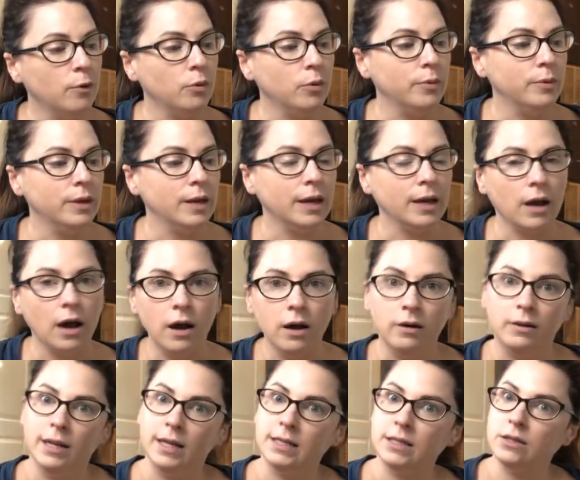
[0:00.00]
be like,
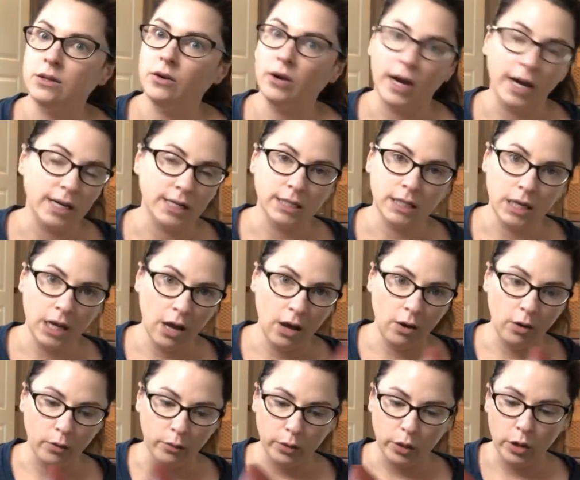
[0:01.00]
oh, that's great to
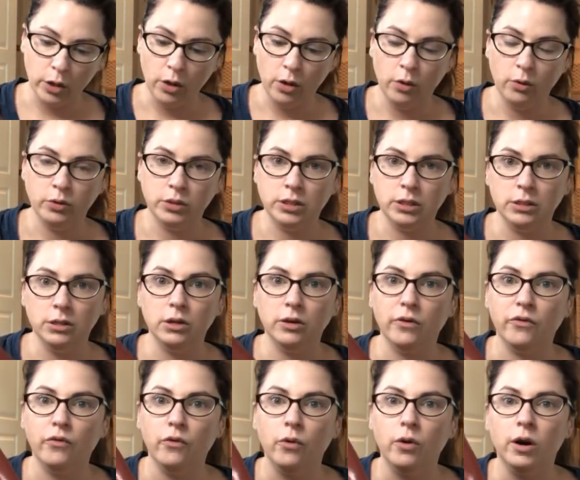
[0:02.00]
know, you know, to
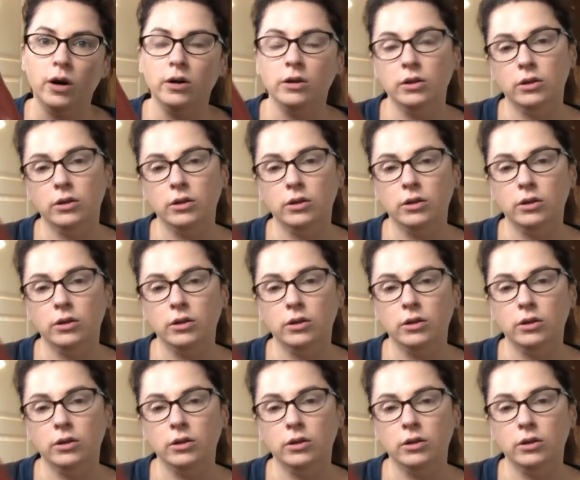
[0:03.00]
look for,